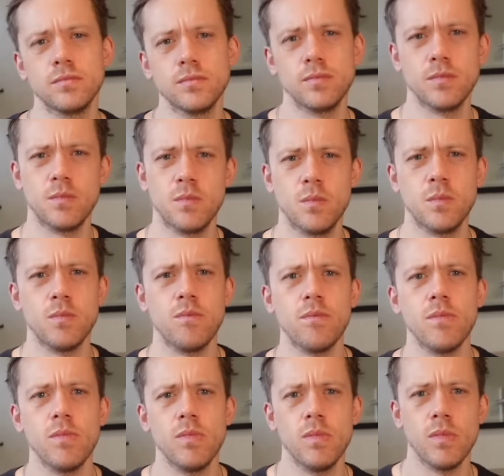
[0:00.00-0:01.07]

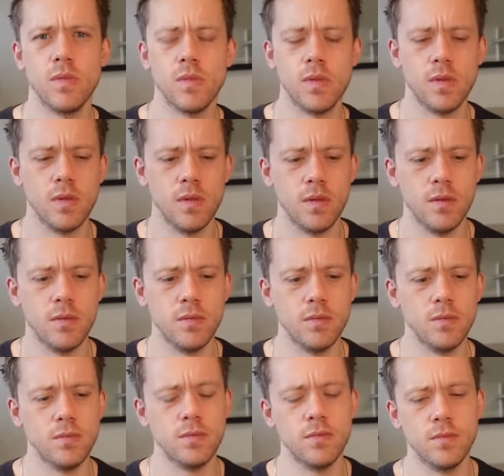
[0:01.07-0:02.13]

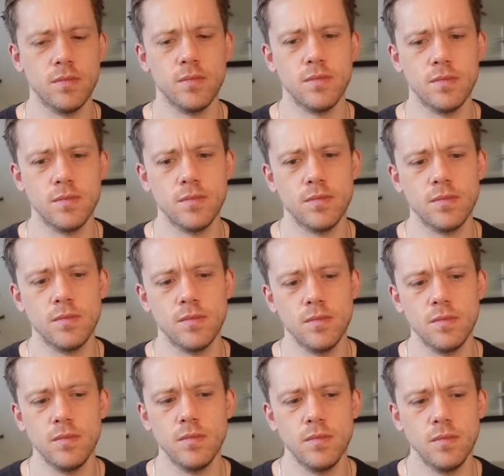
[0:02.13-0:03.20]

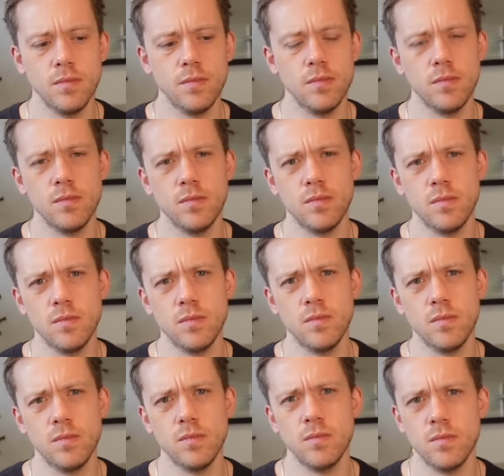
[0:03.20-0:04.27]

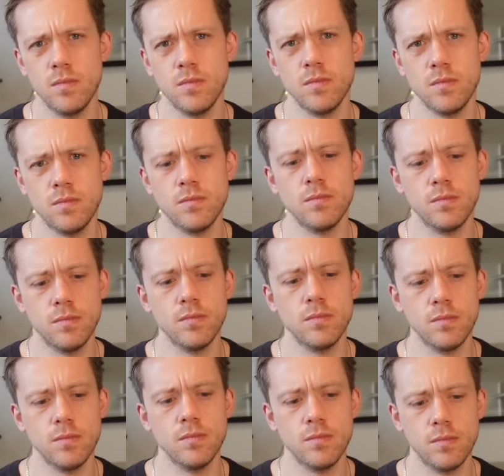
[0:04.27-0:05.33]

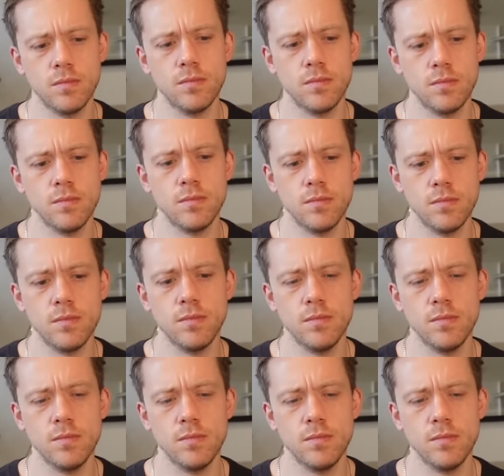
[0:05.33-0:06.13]
The person shown says nothing.